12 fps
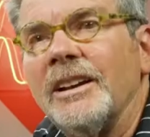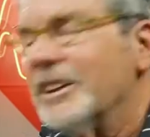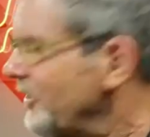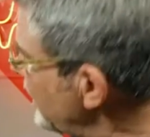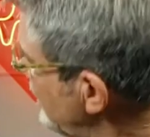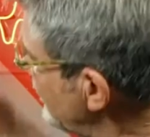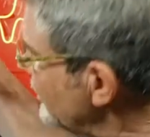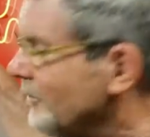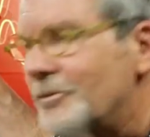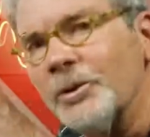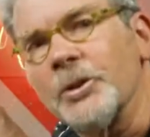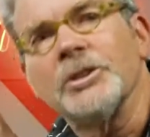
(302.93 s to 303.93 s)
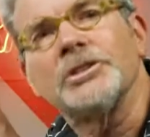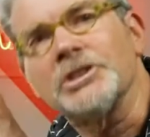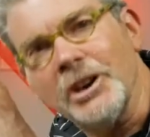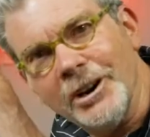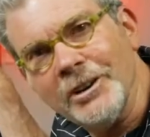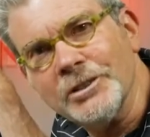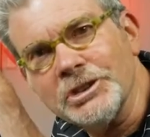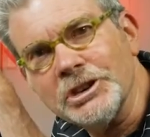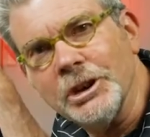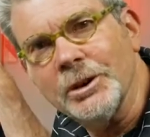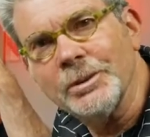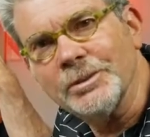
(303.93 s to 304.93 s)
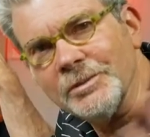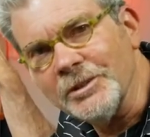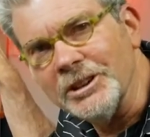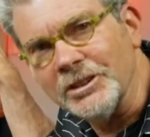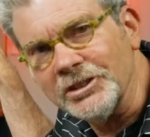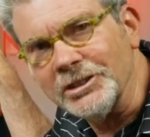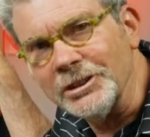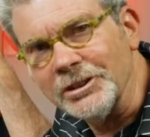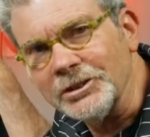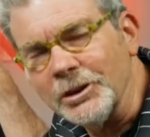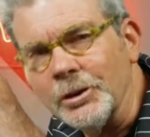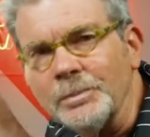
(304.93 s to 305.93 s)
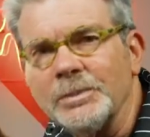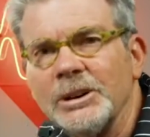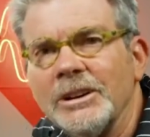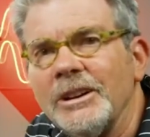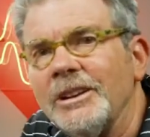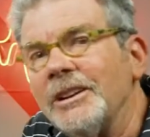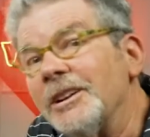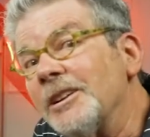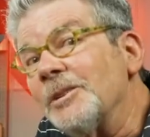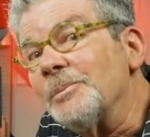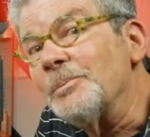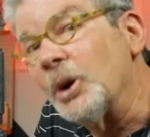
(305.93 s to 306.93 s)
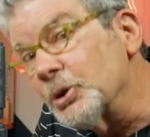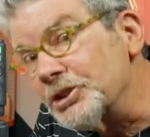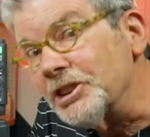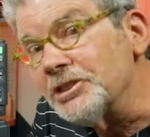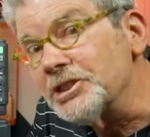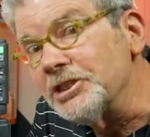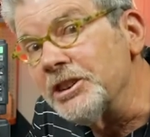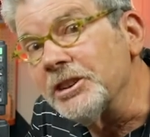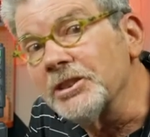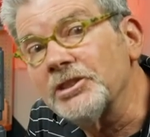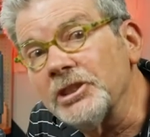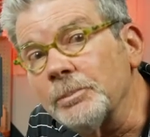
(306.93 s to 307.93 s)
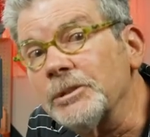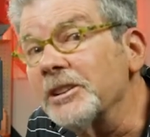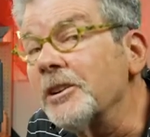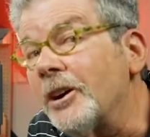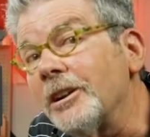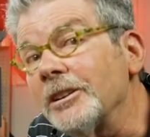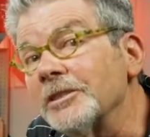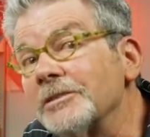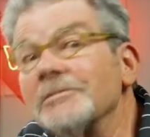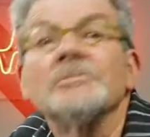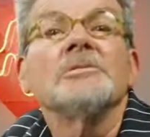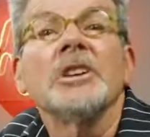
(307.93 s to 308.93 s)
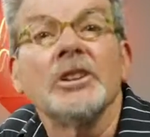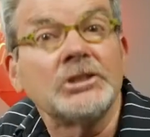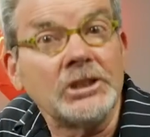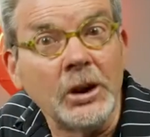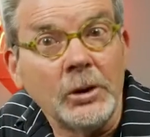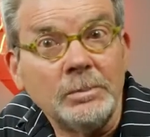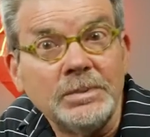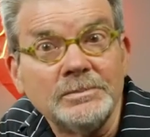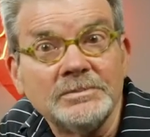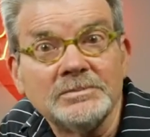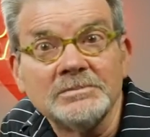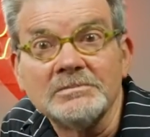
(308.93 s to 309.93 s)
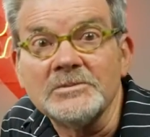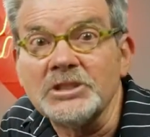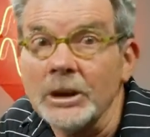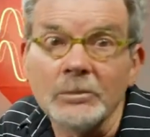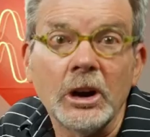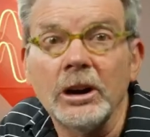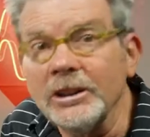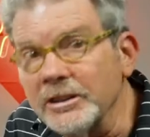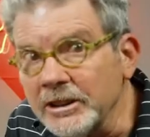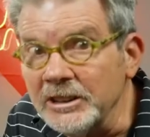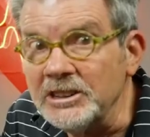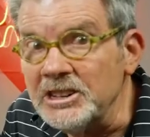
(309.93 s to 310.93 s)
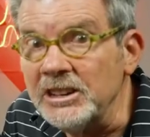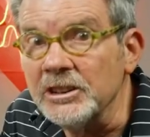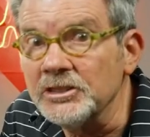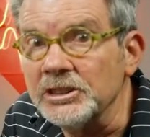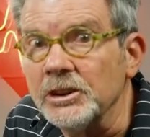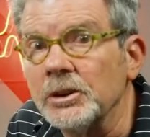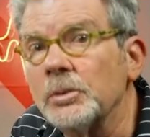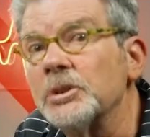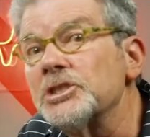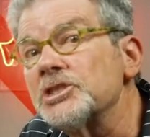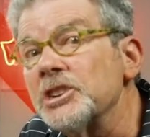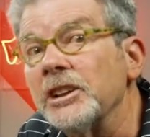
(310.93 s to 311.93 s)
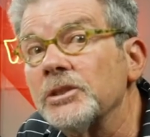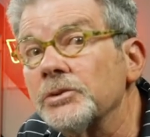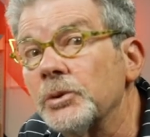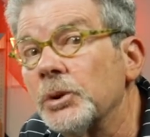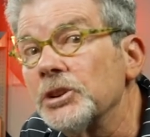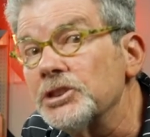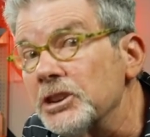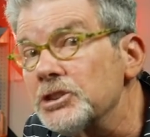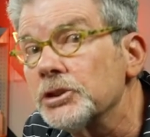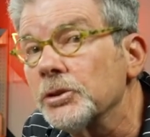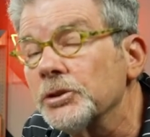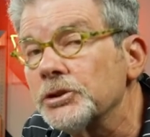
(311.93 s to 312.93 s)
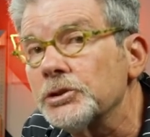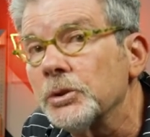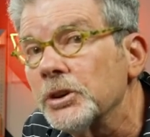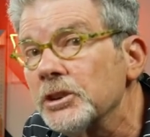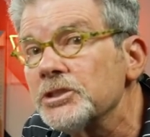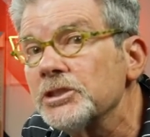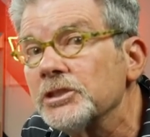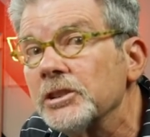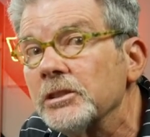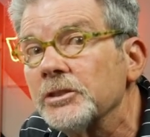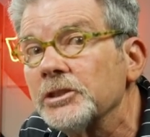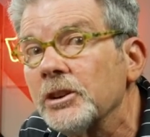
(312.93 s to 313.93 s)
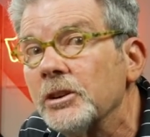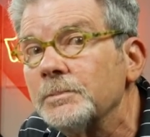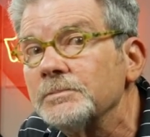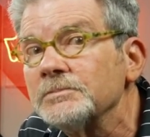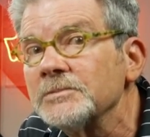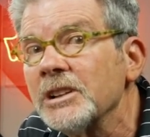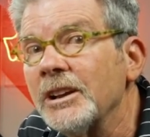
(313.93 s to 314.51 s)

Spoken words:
And now for the star of the show, the oscilloscope. Most engineers simply call it a scope. Some call it a DSO, which stands for Digital Storage Oscilloscope.